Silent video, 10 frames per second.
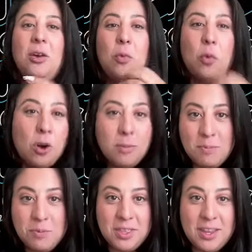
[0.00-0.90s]
warm
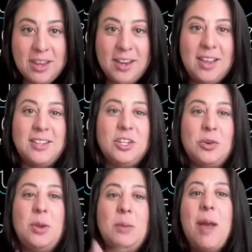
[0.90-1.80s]
up the lead until
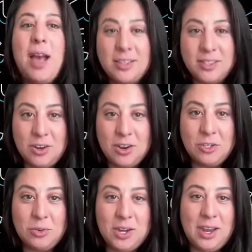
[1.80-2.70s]
we pass it on
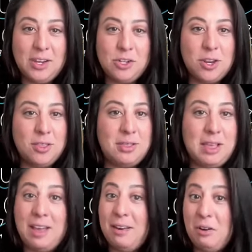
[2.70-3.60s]
to an agent
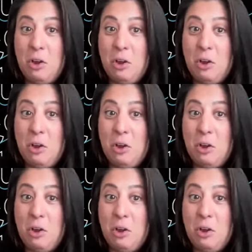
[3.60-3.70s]
that